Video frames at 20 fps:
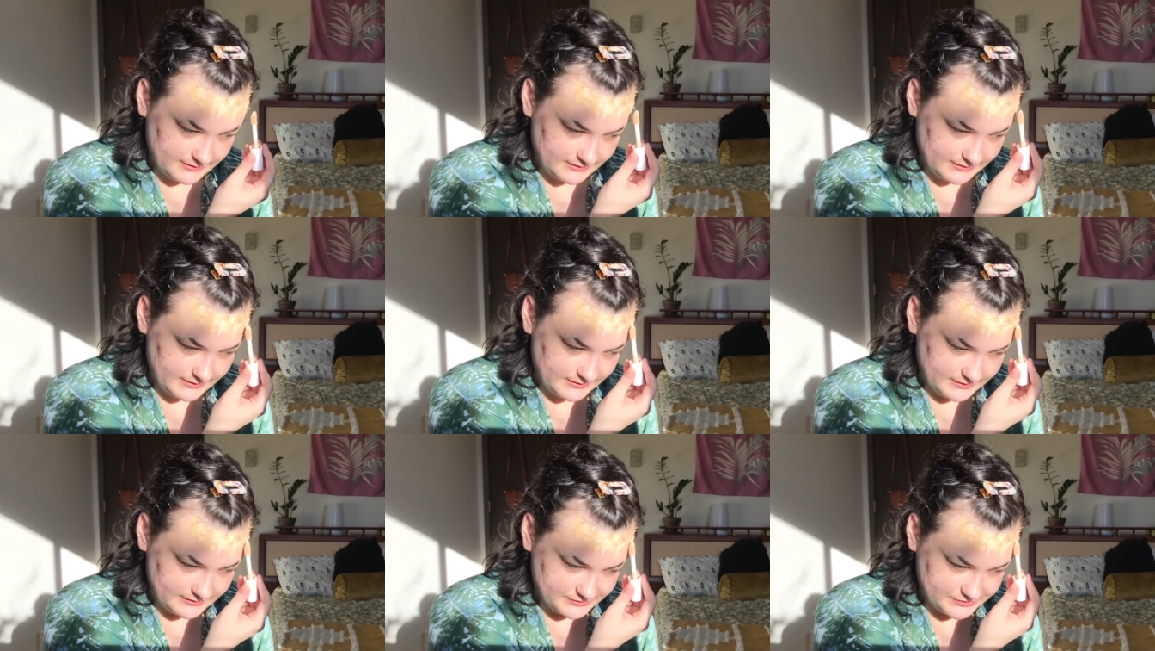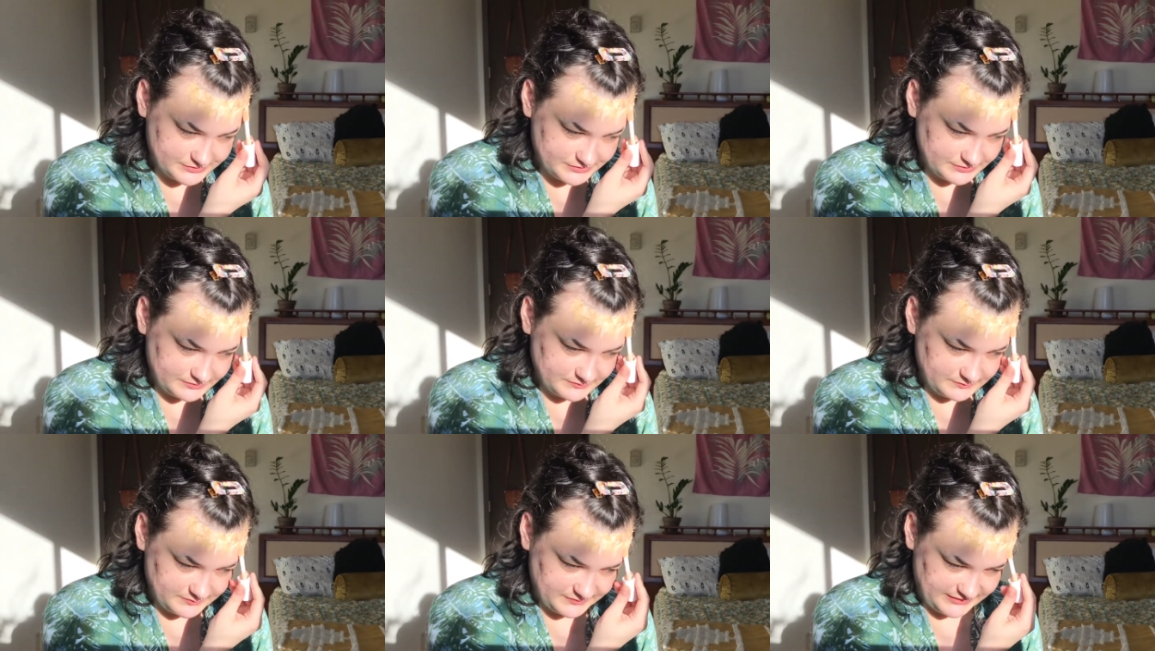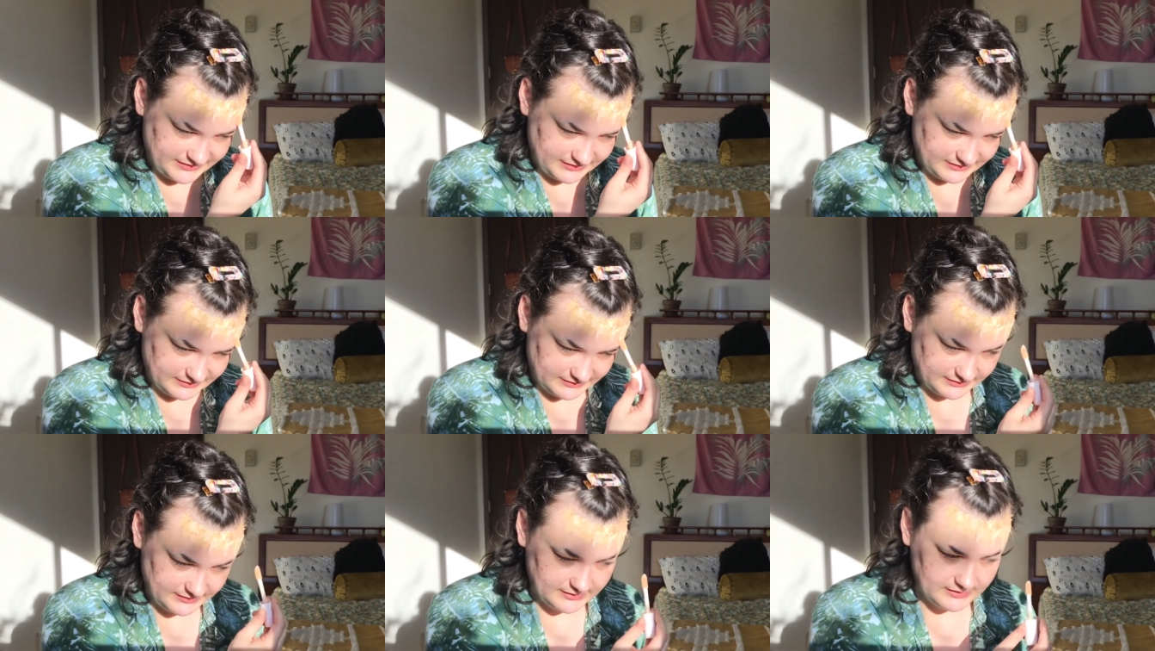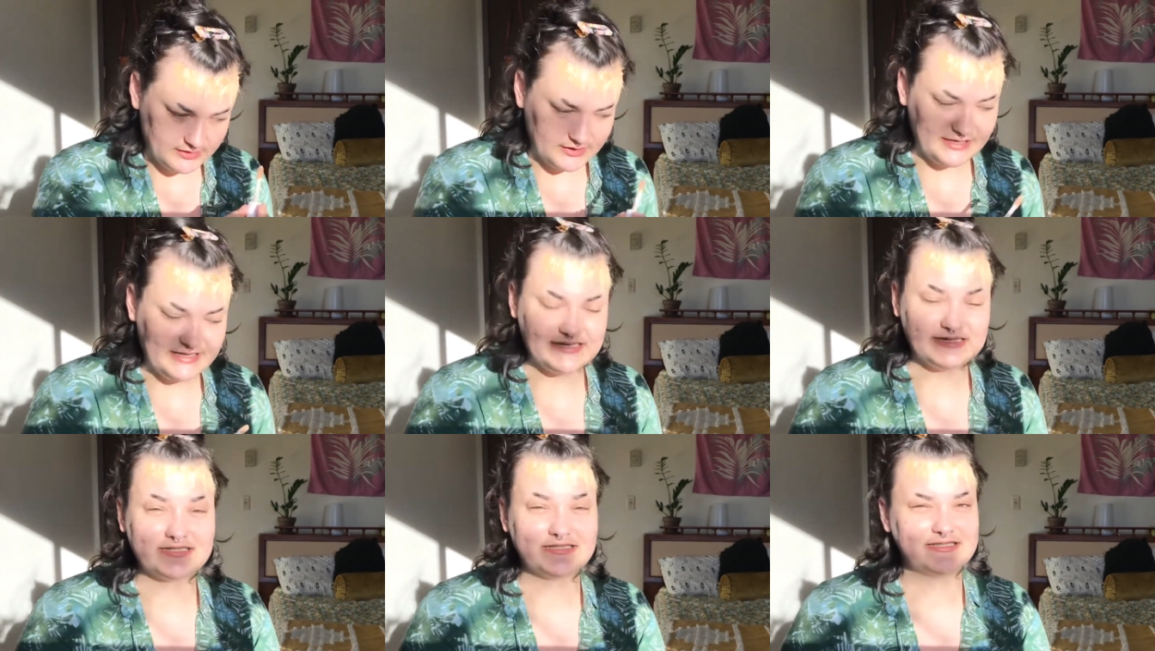it shouldn't be
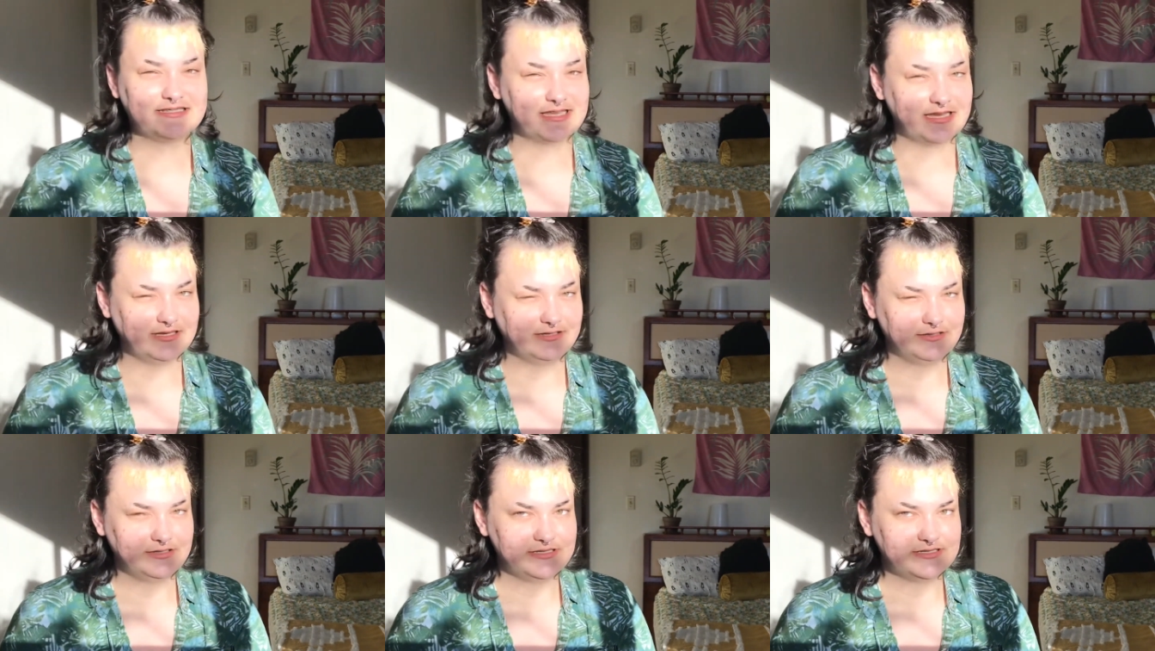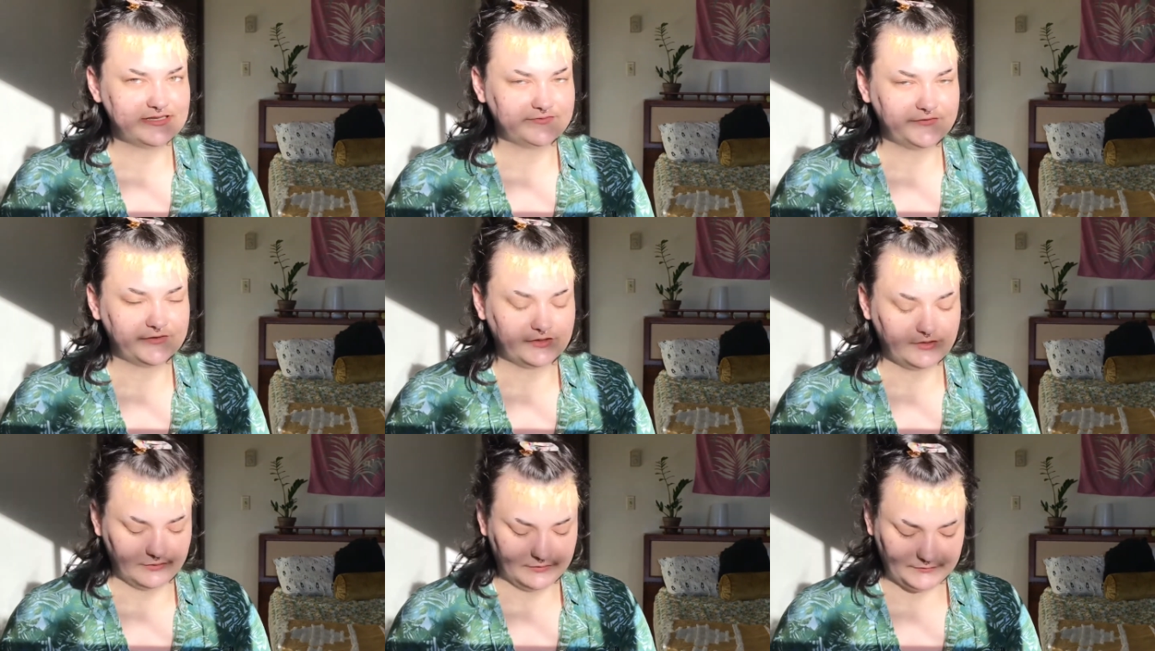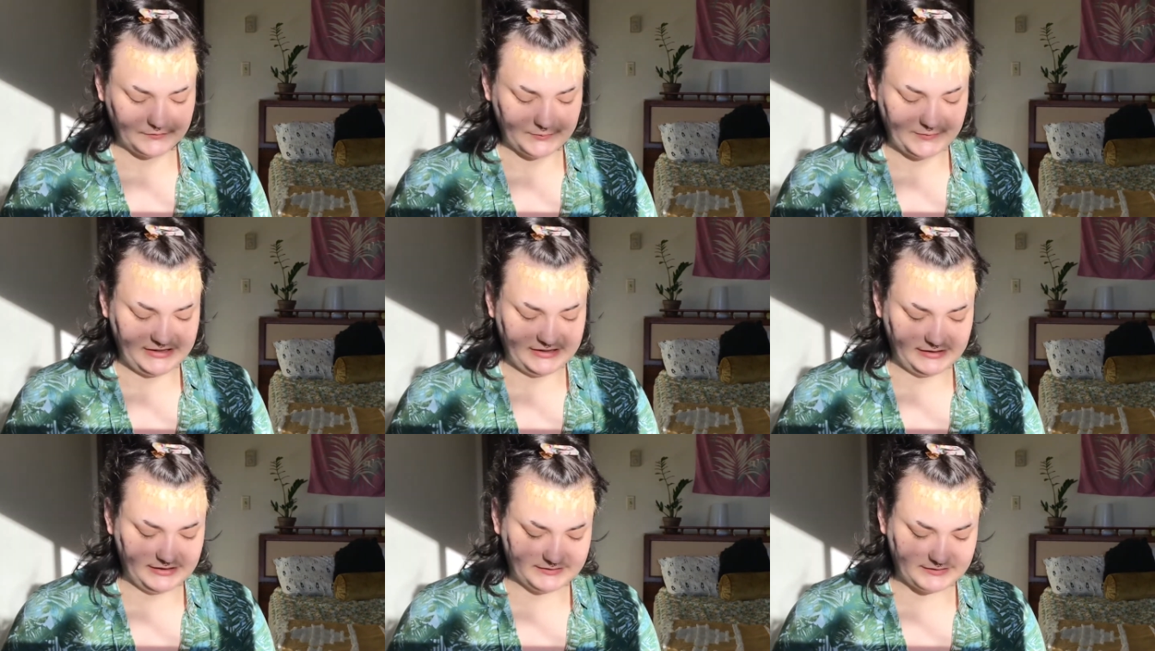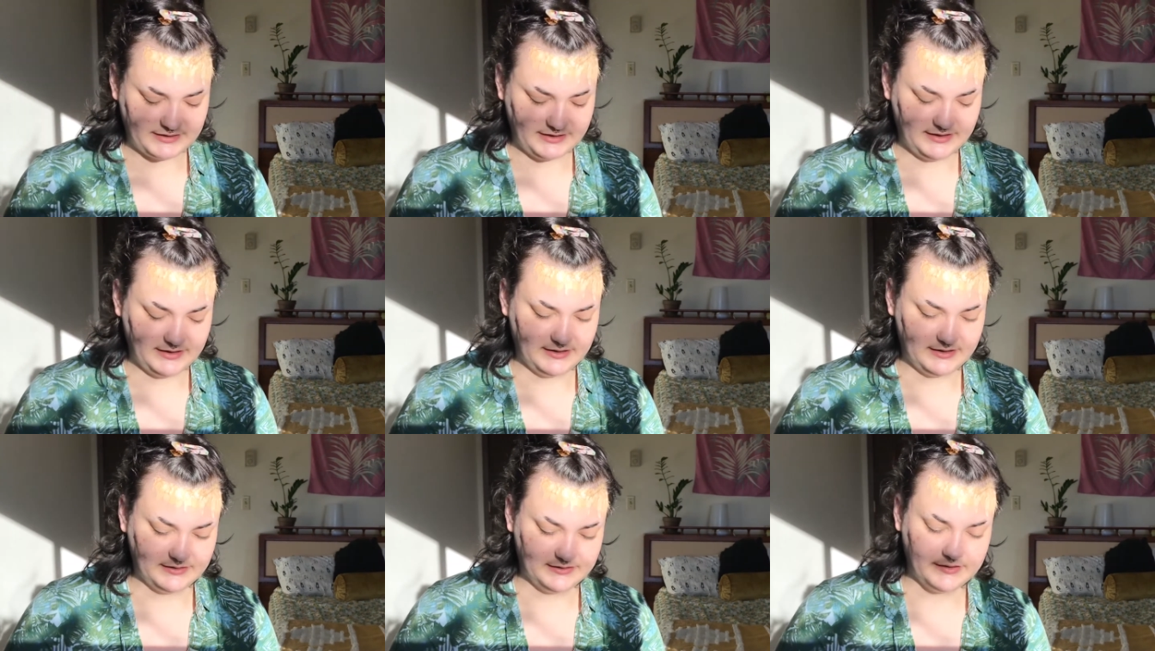insanely difficult for me to get the
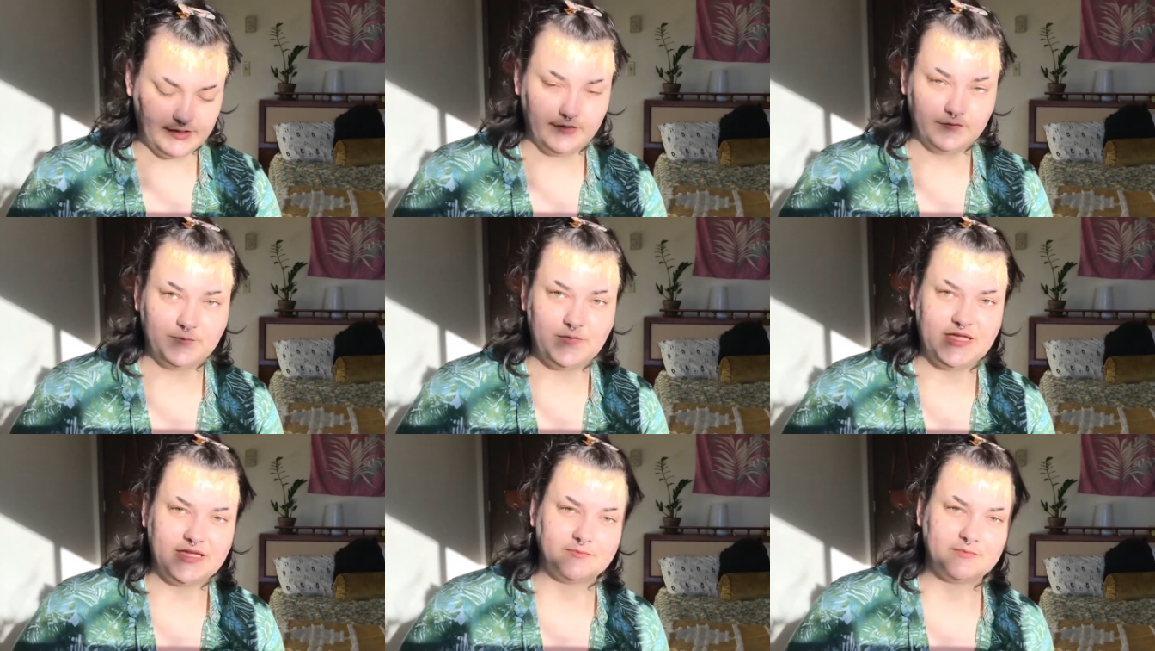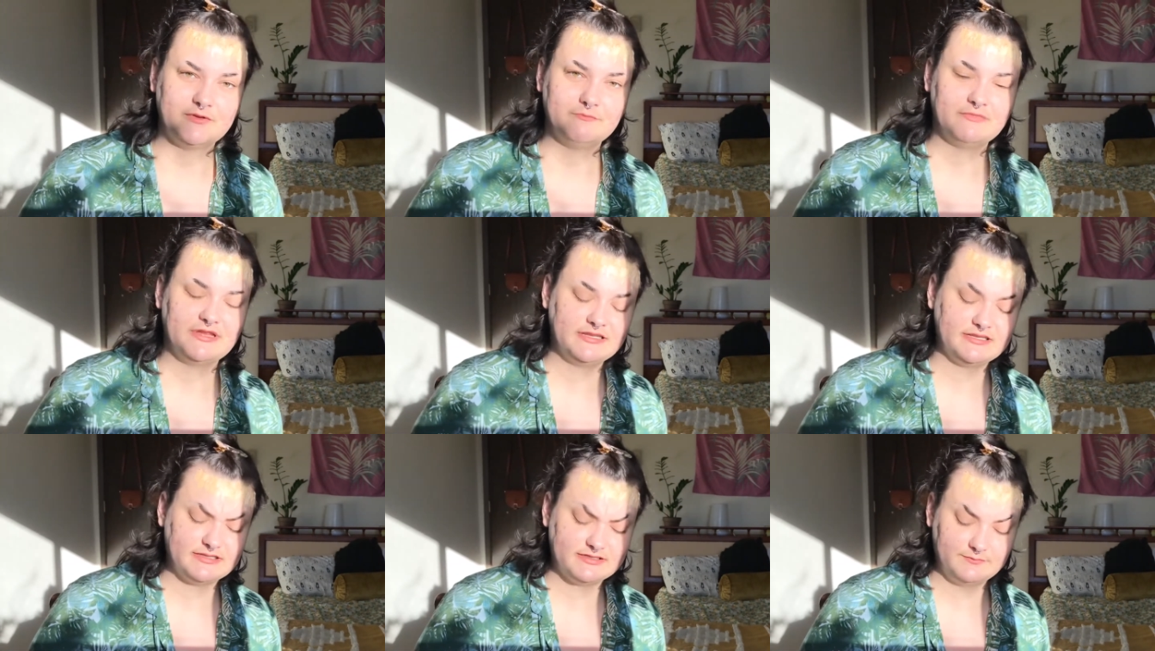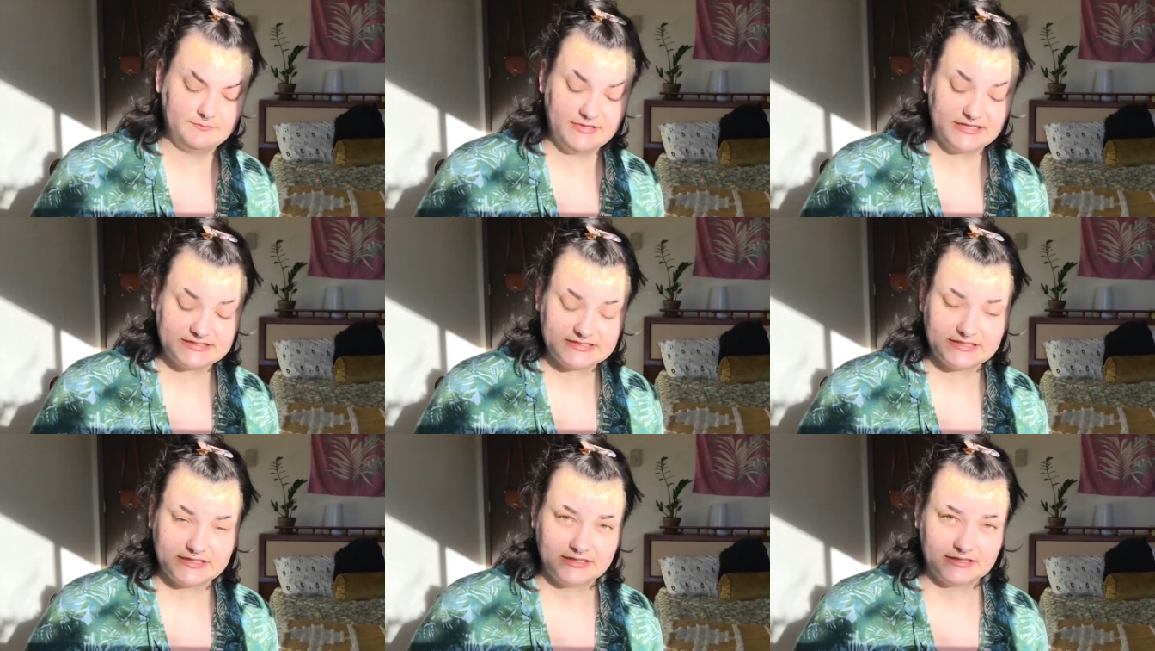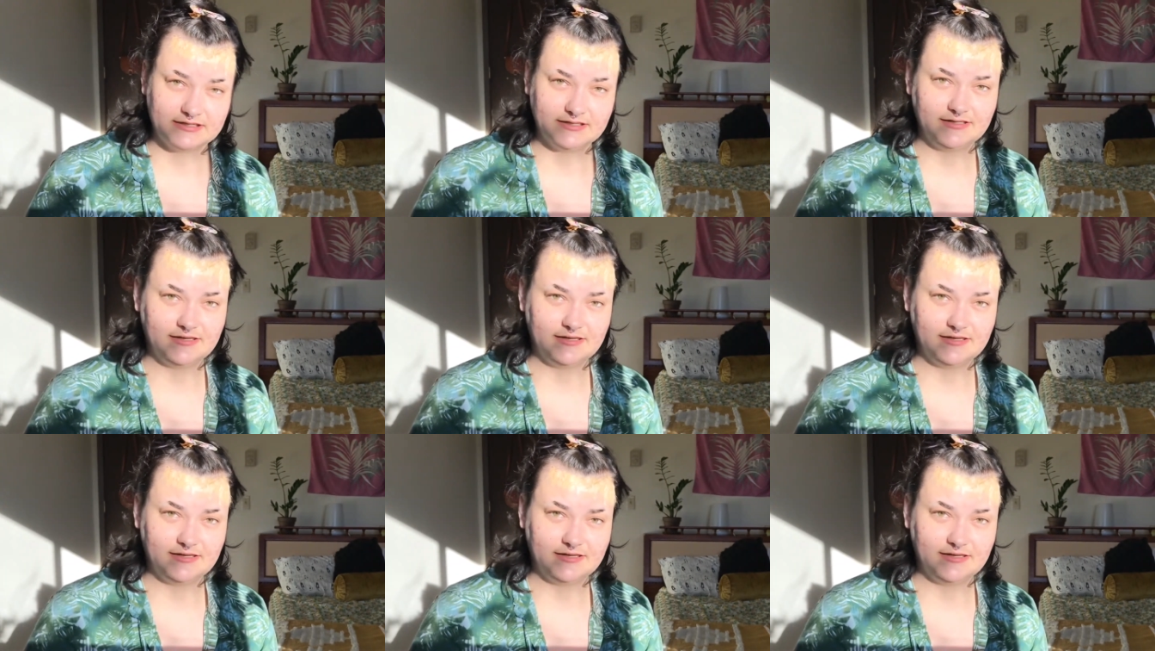hand of pigment mix mixing.